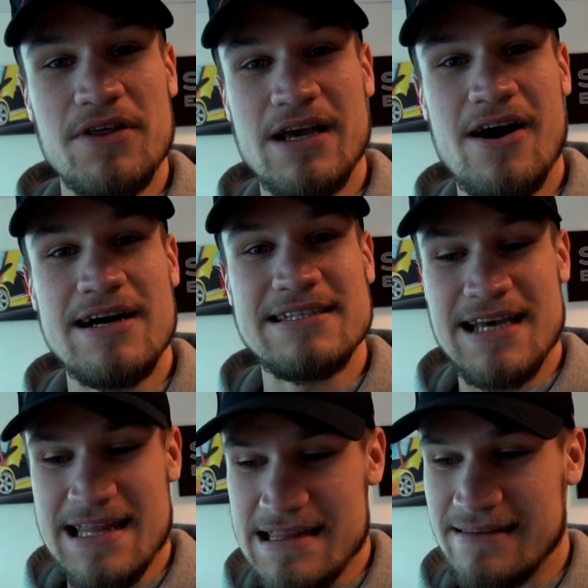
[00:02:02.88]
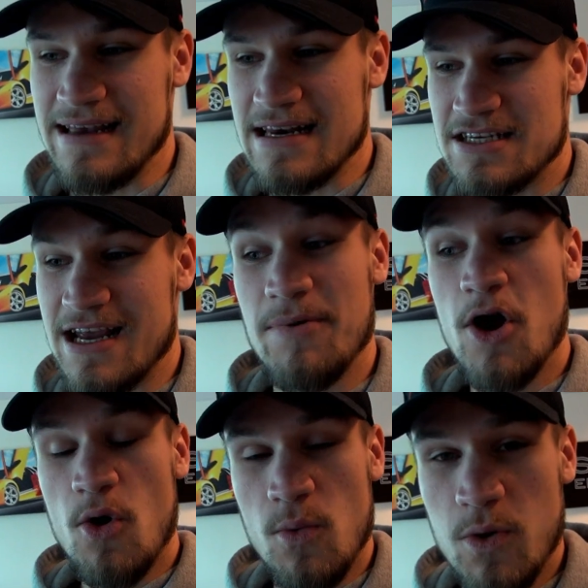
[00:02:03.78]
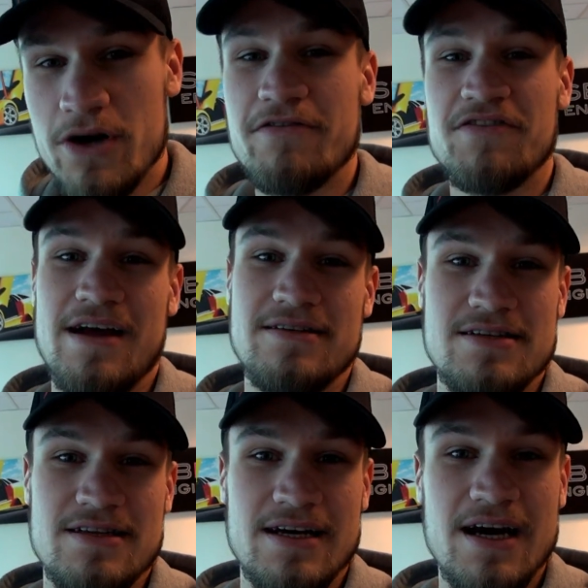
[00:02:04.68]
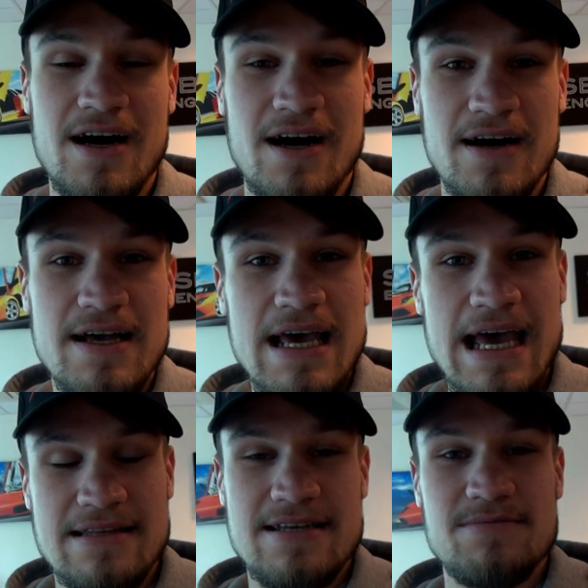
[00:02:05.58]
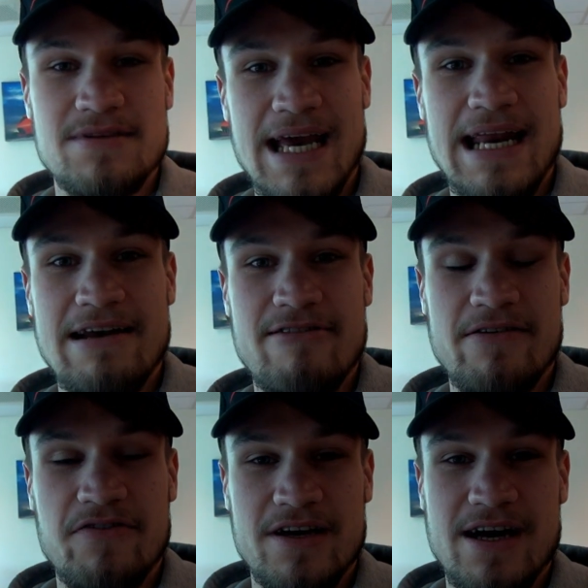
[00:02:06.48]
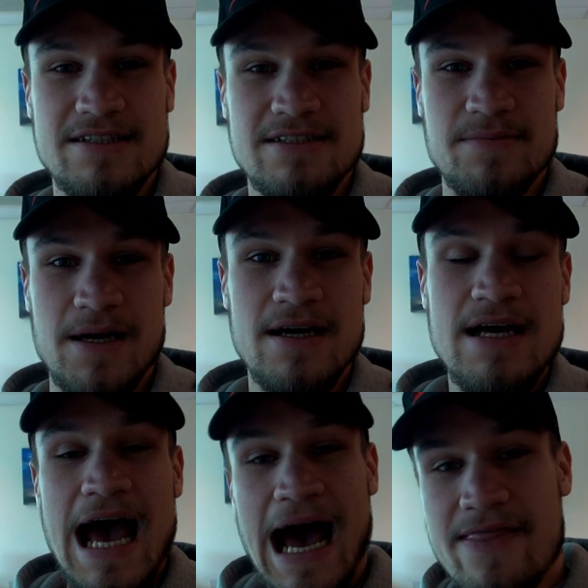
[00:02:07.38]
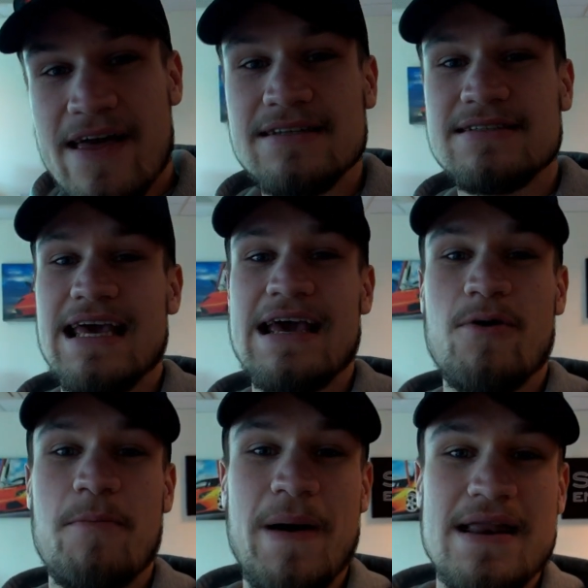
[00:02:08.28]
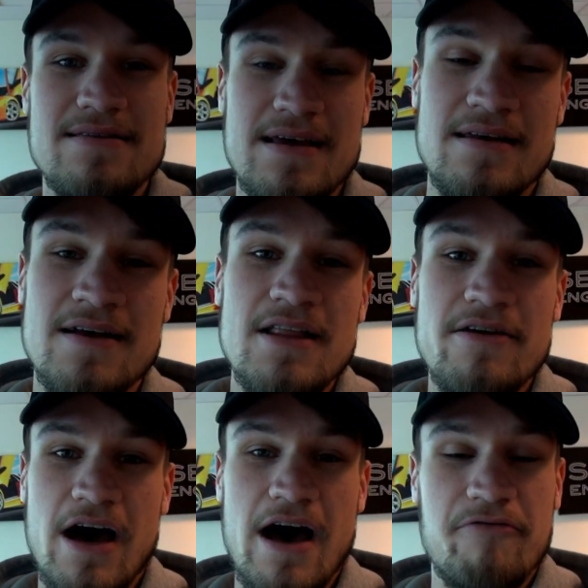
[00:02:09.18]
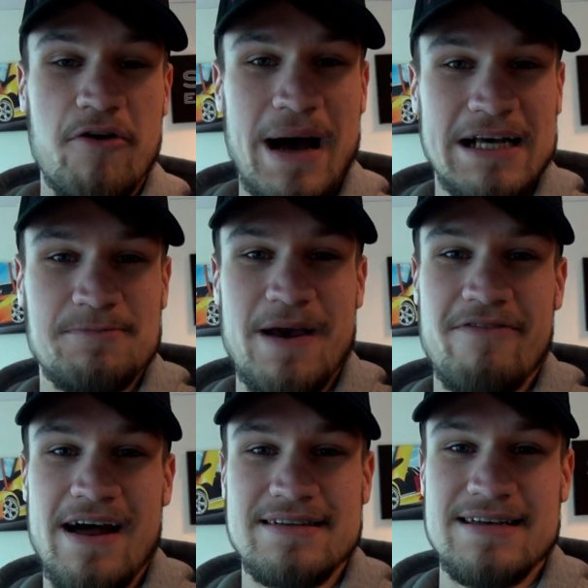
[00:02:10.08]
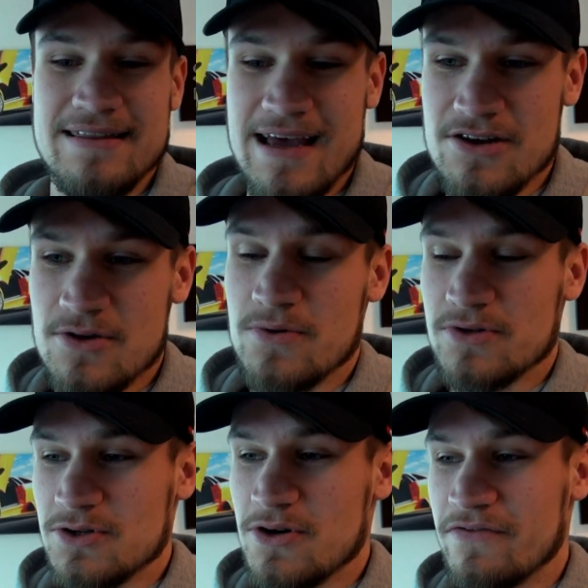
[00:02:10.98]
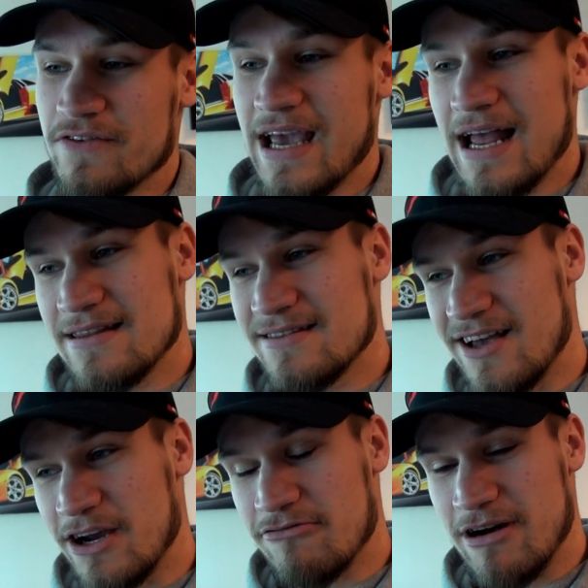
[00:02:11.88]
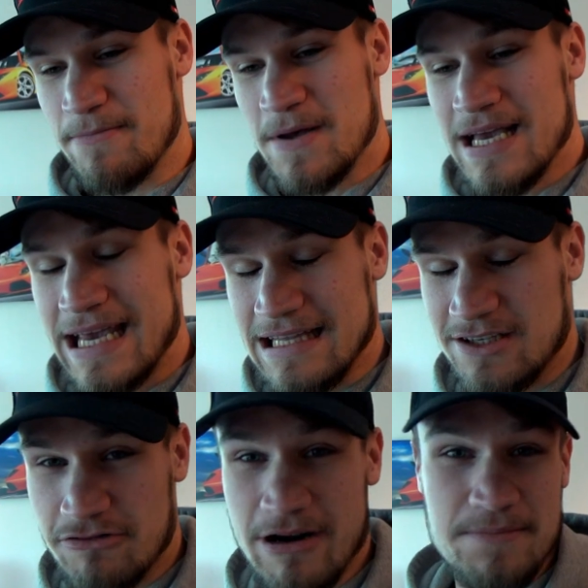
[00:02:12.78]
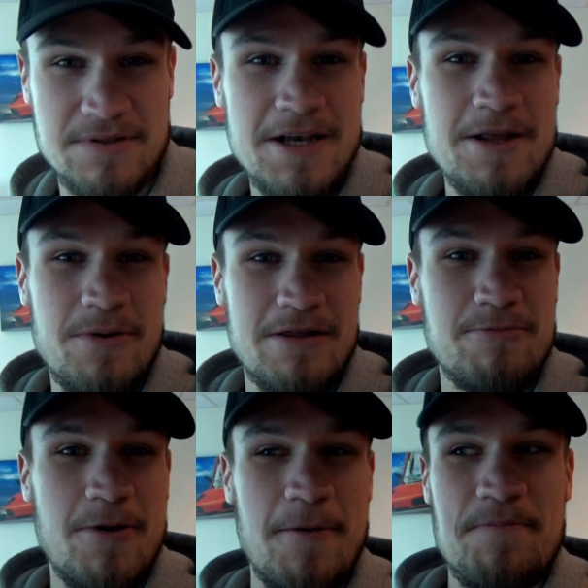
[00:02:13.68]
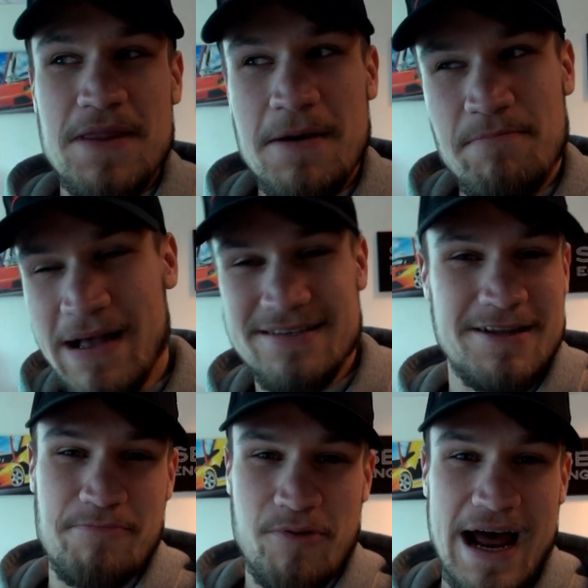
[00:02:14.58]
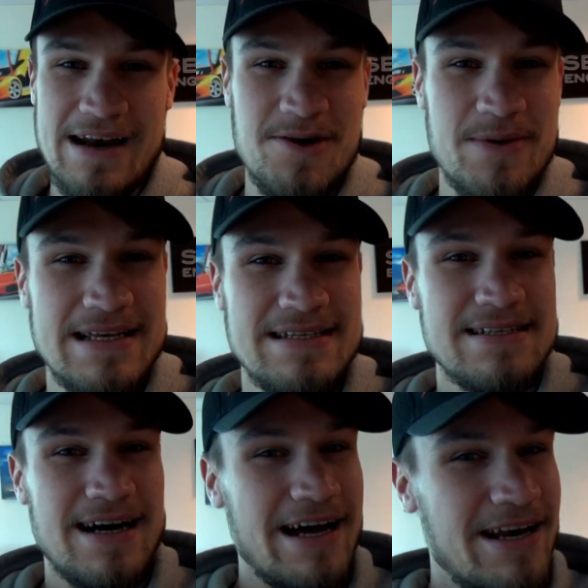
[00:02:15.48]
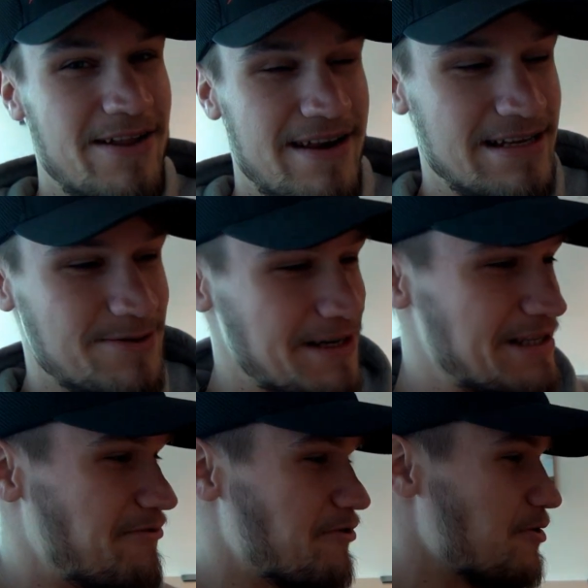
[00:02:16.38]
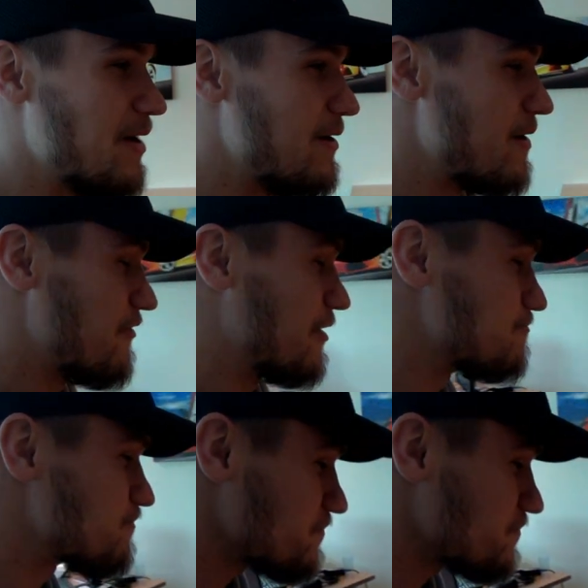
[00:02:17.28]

the guys at the dealership would have done to the car in terms of getting it ready for the customer, and then seeing what Ben did from Aspect Valeting, then you will sort of get to grips with what better than brand new is. I know that it's quite difficult. However,